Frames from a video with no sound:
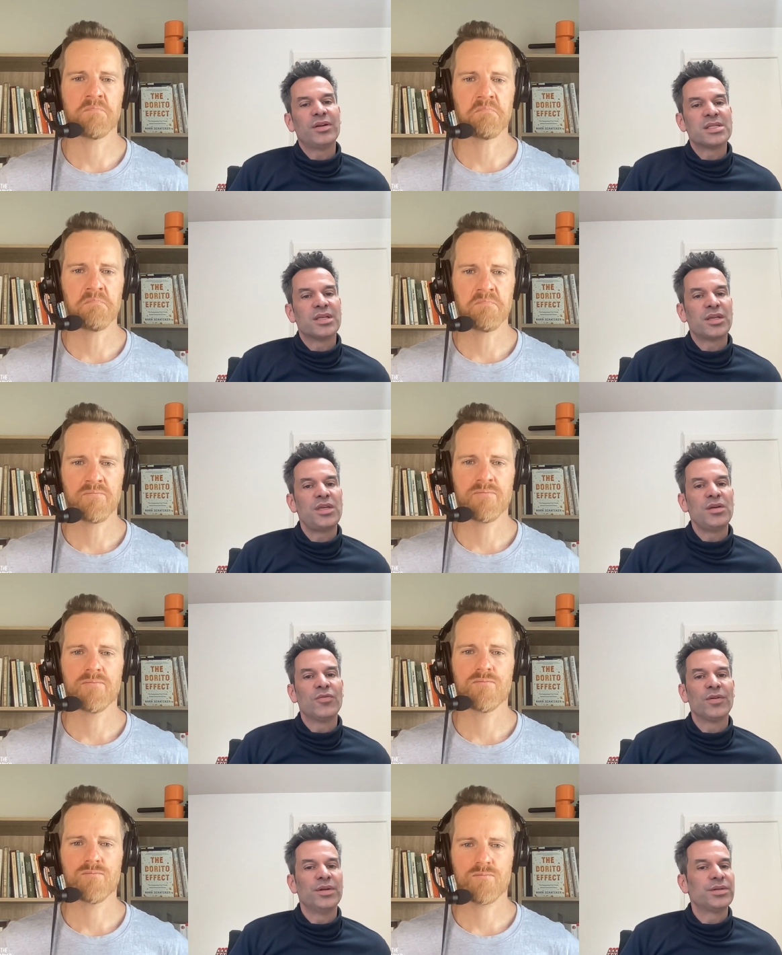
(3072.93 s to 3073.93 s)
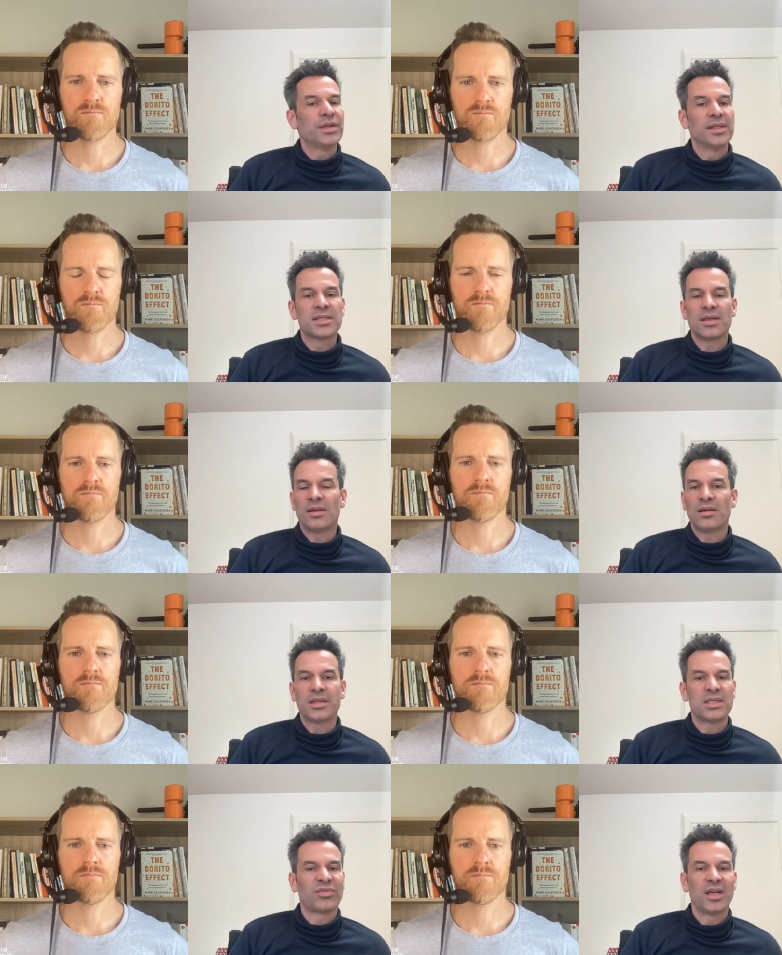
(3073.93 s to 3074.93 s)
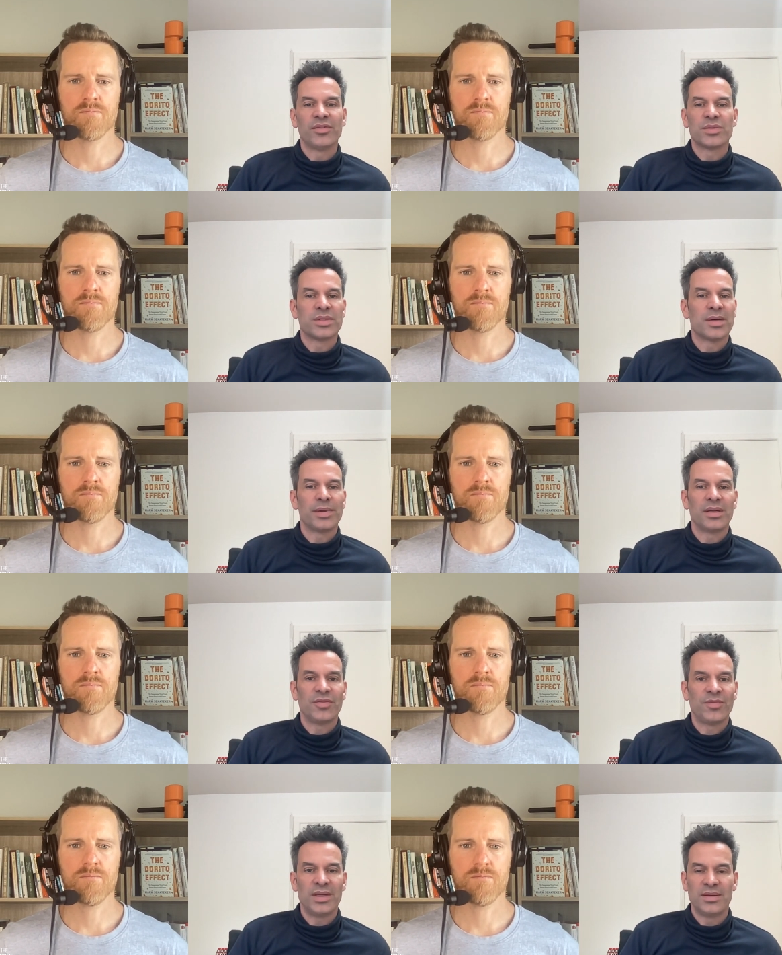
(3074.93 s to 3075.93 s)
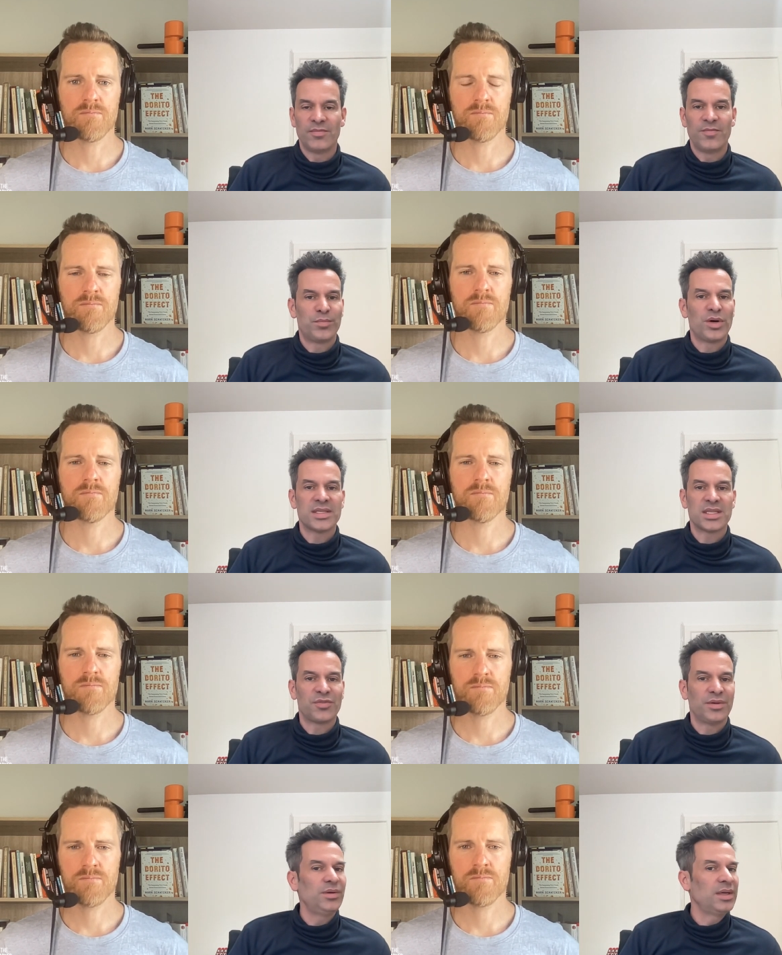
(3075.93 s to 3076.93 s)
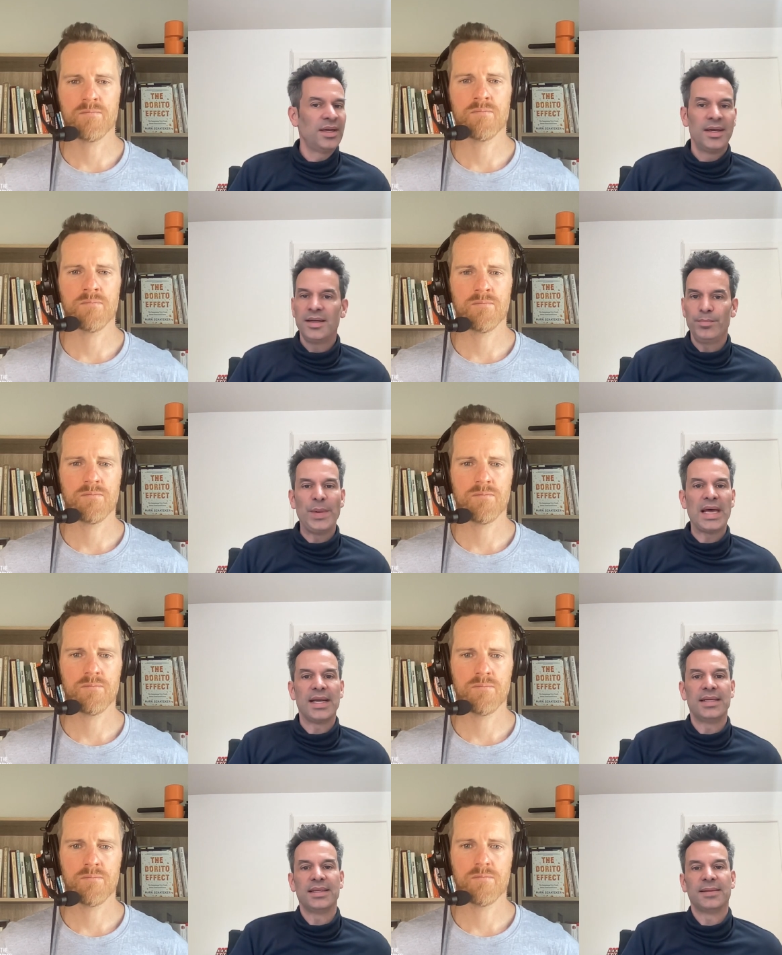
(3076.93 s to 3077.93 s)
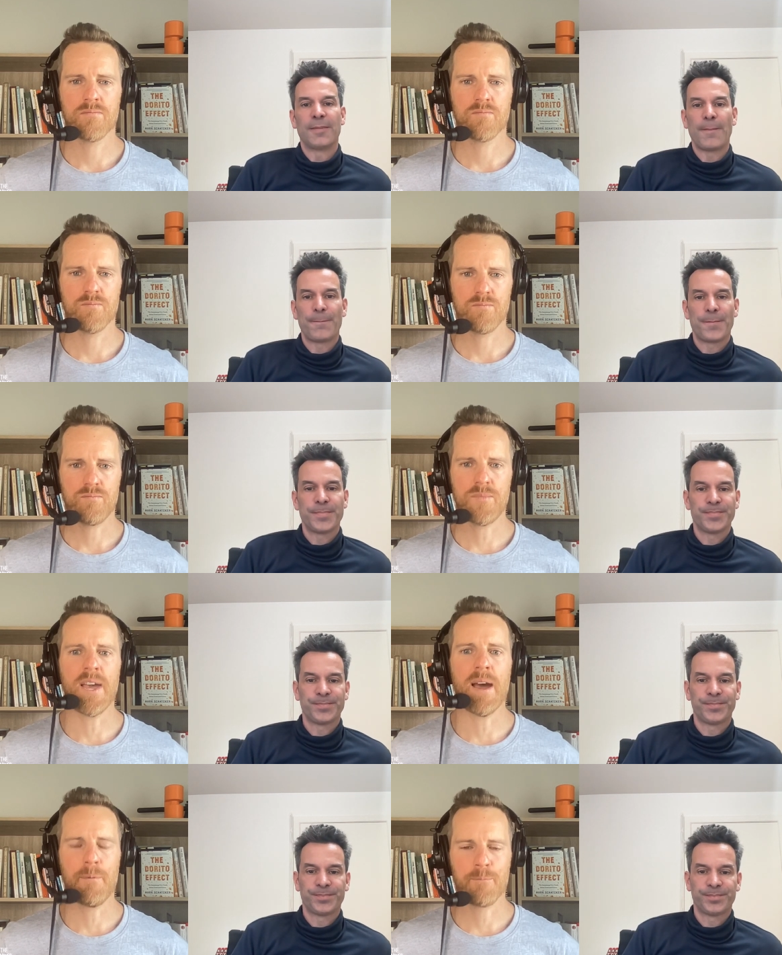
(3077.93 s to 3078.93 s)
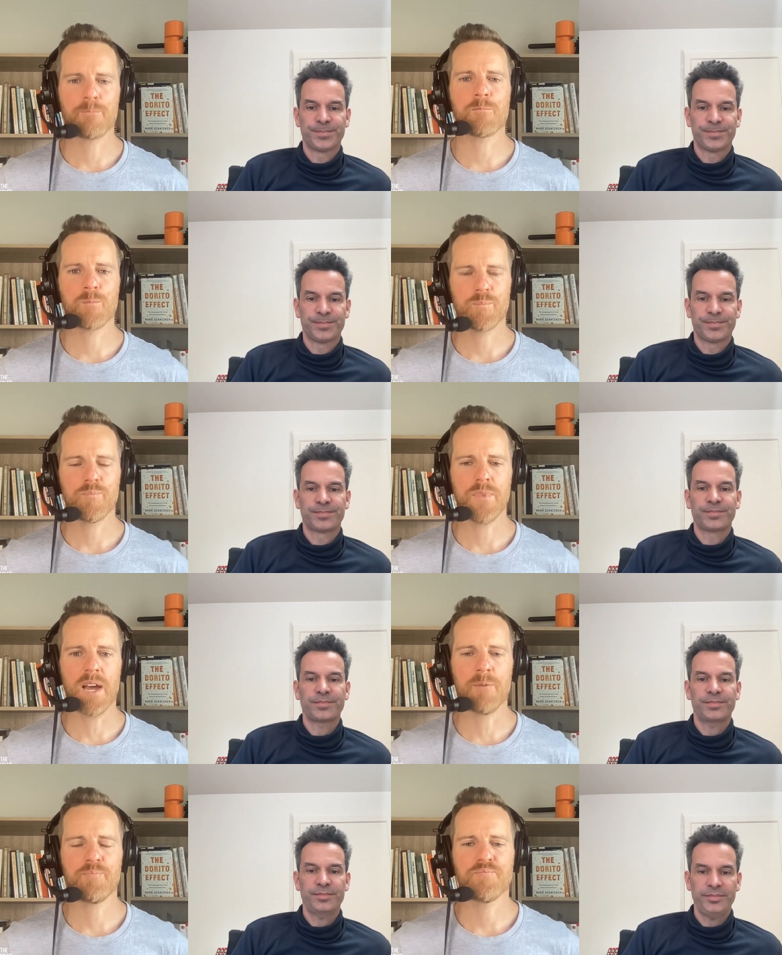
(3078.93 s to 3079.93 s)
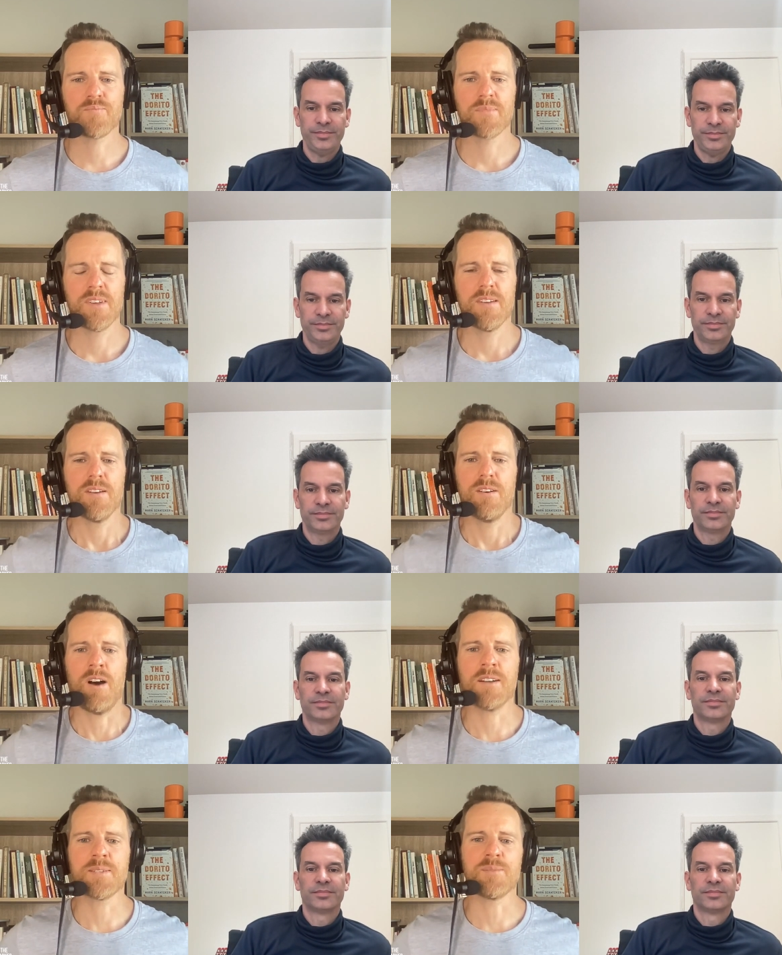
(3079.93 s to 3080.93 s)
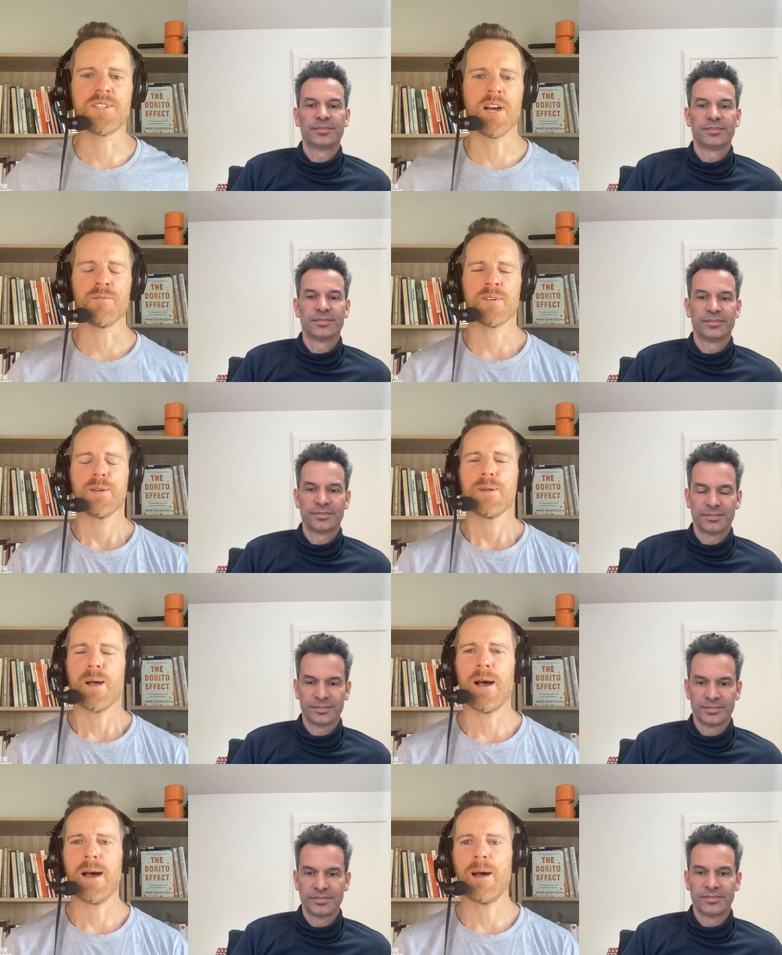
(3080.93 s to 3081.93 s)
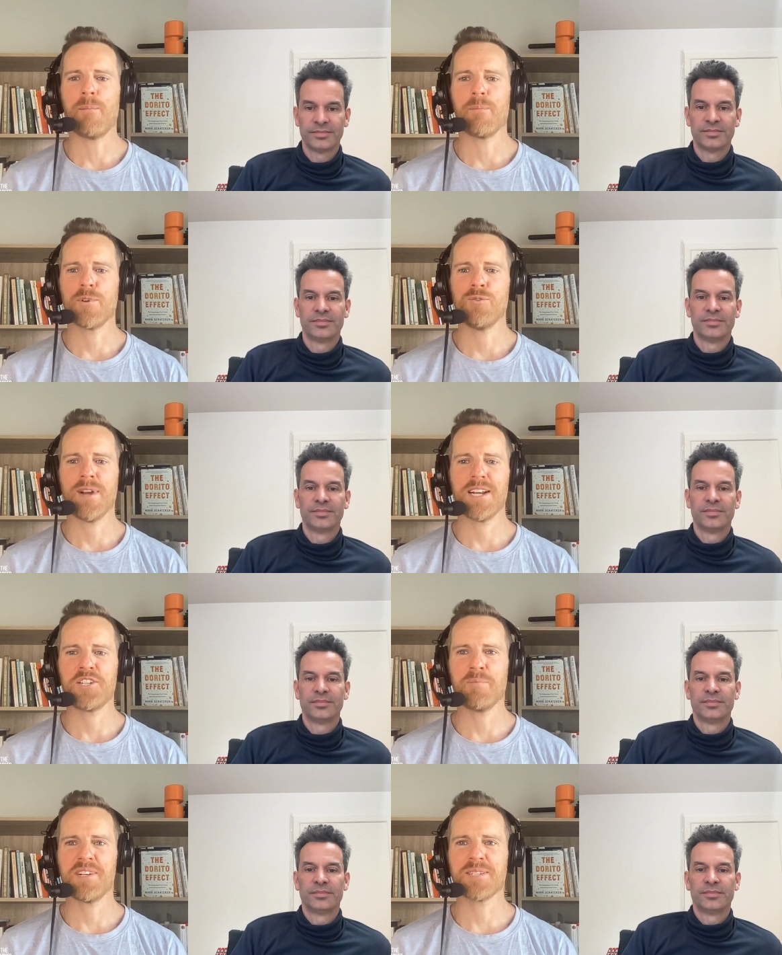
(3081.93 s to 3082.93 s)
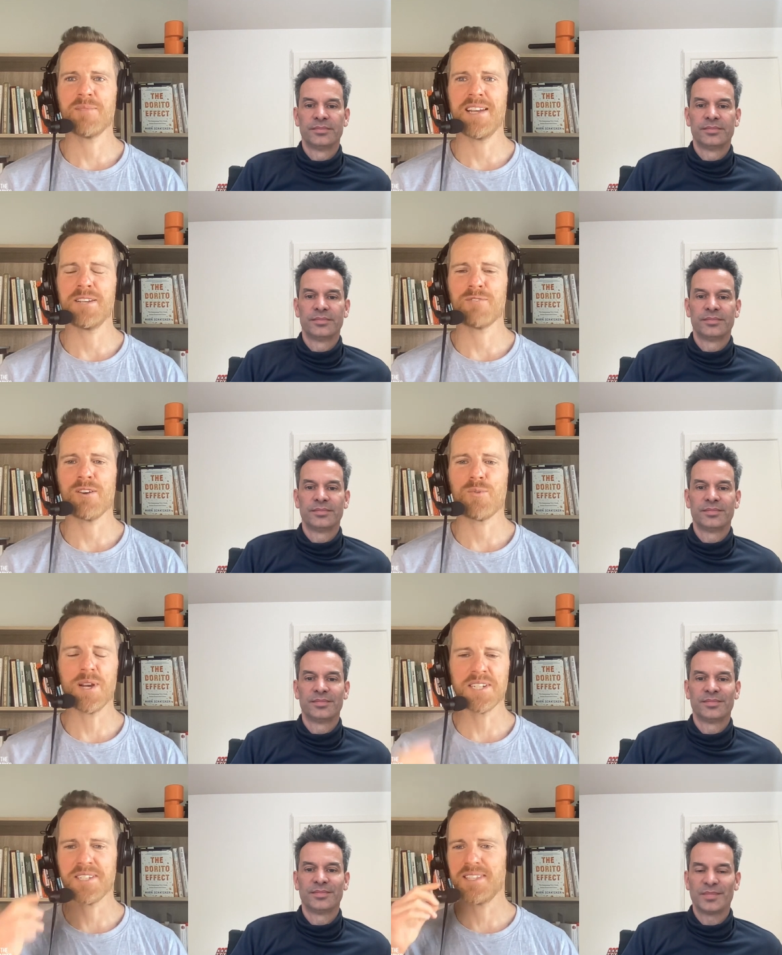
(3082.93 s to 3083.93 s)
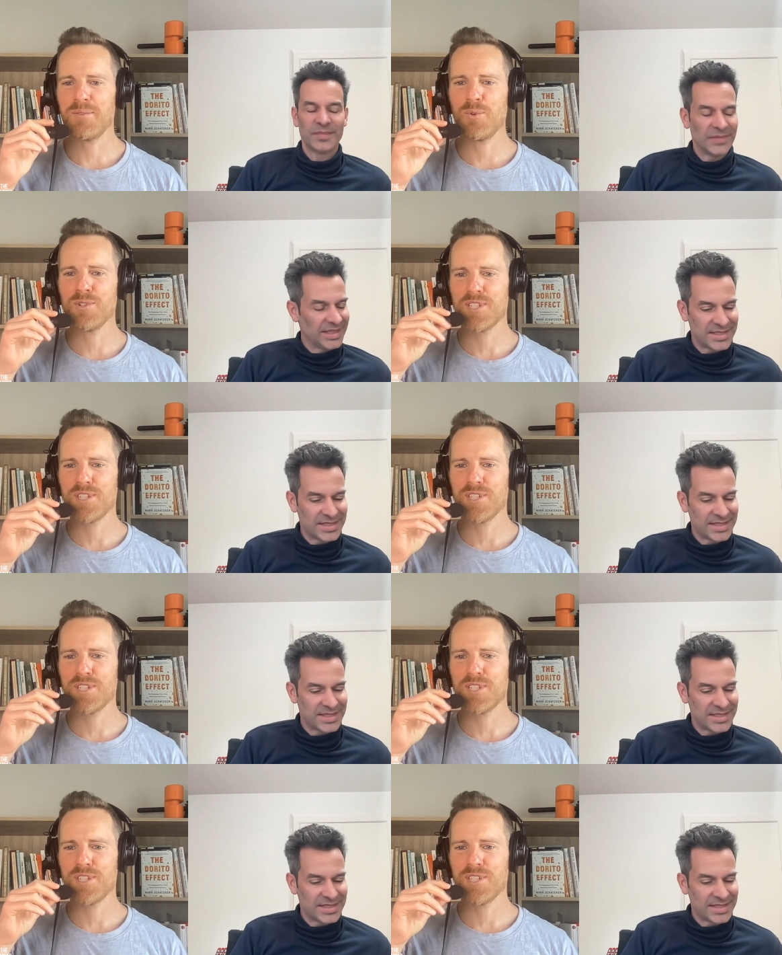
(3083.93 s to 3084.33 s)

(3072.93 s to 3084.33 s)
Speaker 1: is the cue for nutrients, all these flavors we're dumping in, in processed food, bad idea.
Speaker 2: Yeah. Yeah. Awesome stuff. Um, you ready to jump into some lightning round questions and then Let's